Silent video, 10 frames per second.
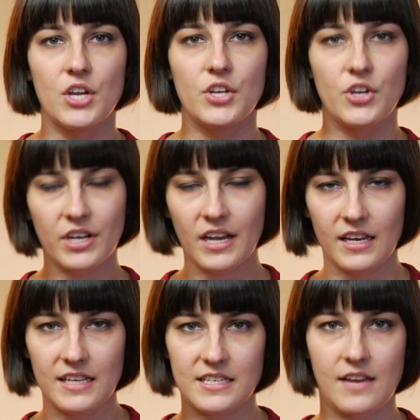you're going to
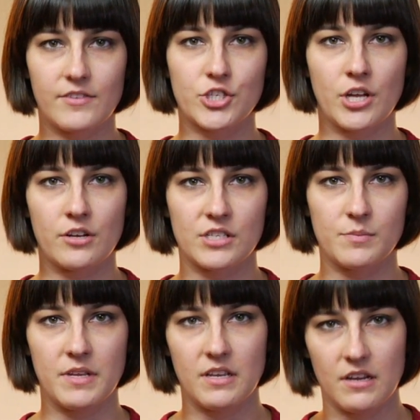need to have a shutter
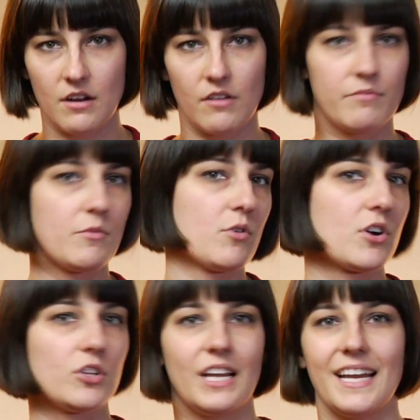speed of
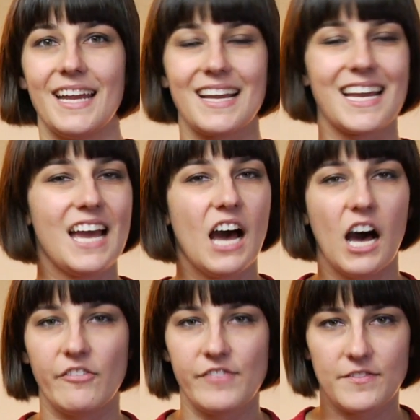more like
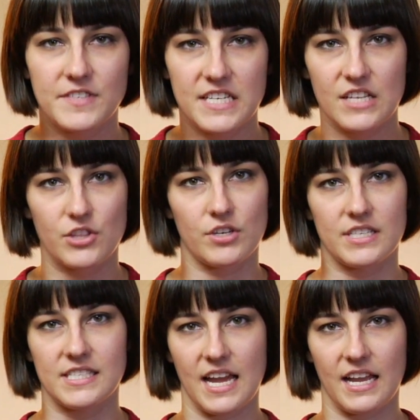a 15th or a
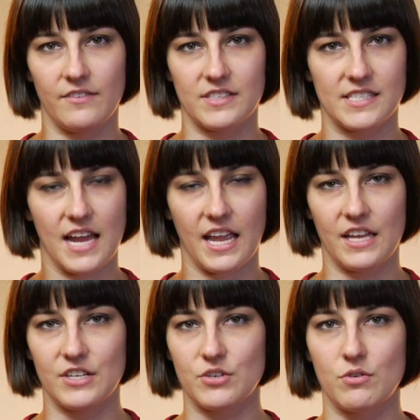
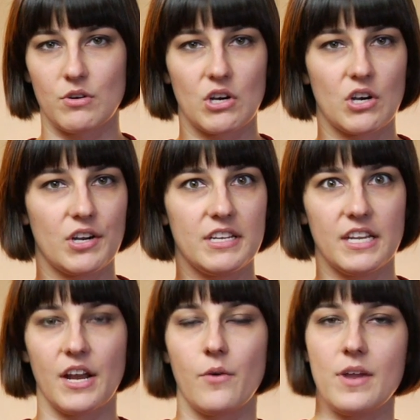second, or,
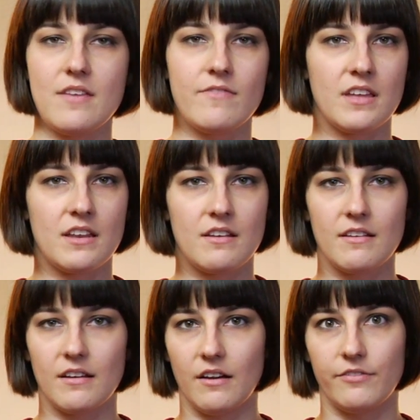you know,
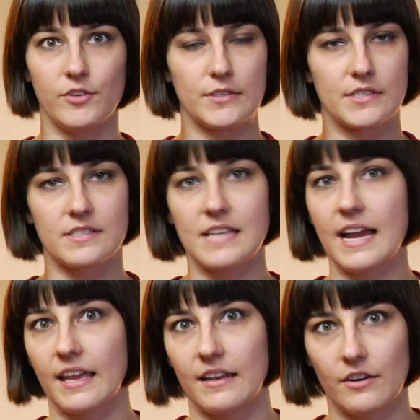even a full
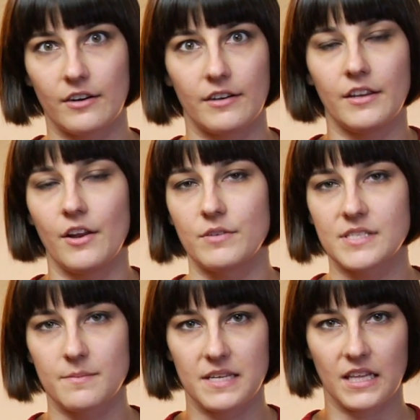second, or, you know,
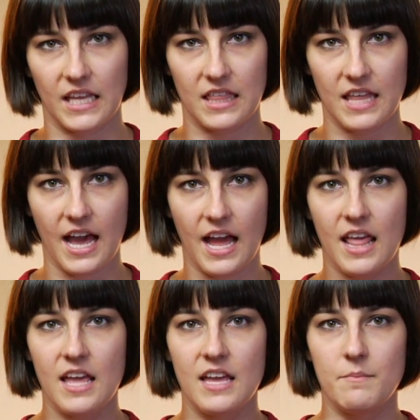something like
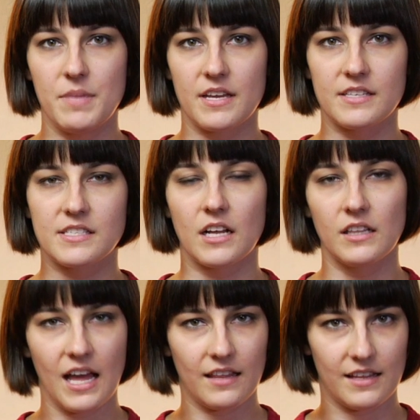that, because a
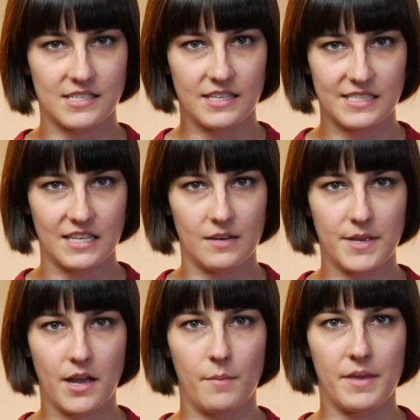lot less light's going to
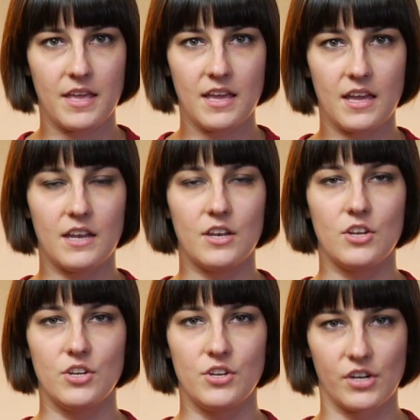be coming
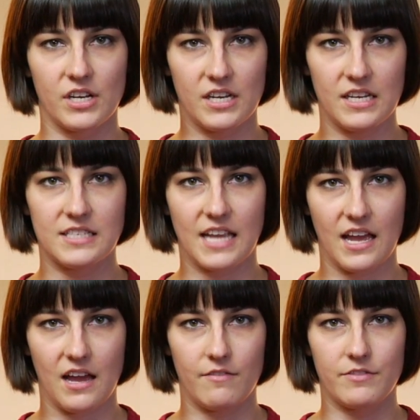in. You're going to need to
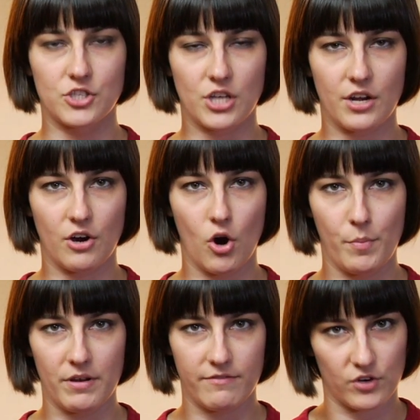have the shutter
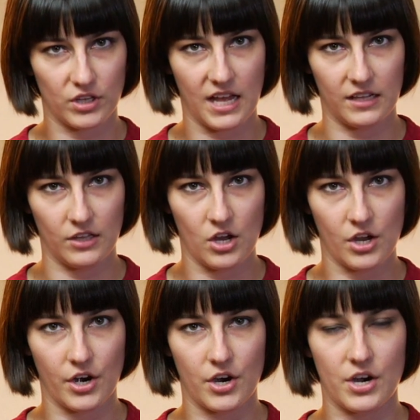open for a lot
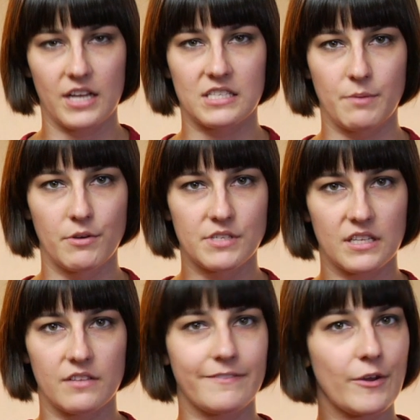longer,
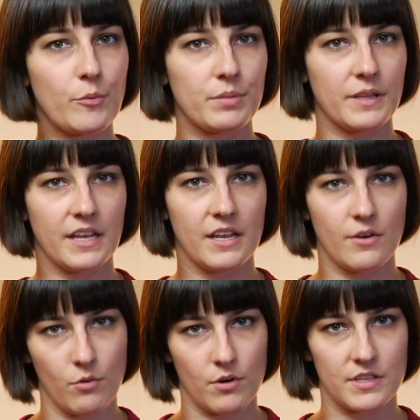exposing the film
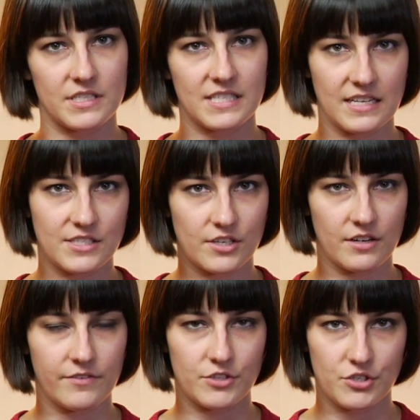plane or the
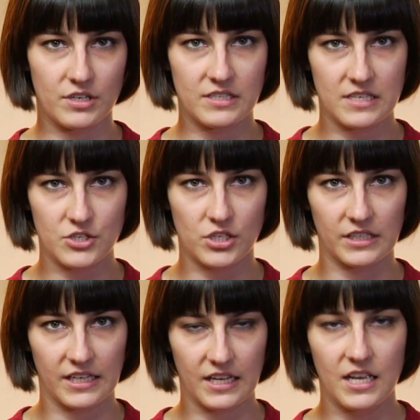sensor if you're shooting
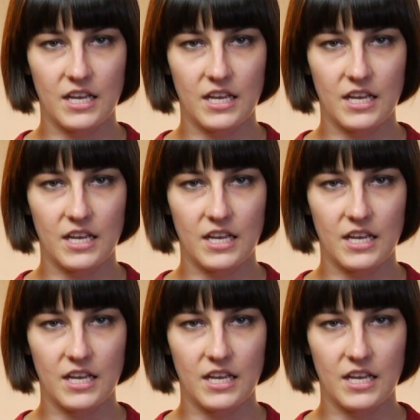digitally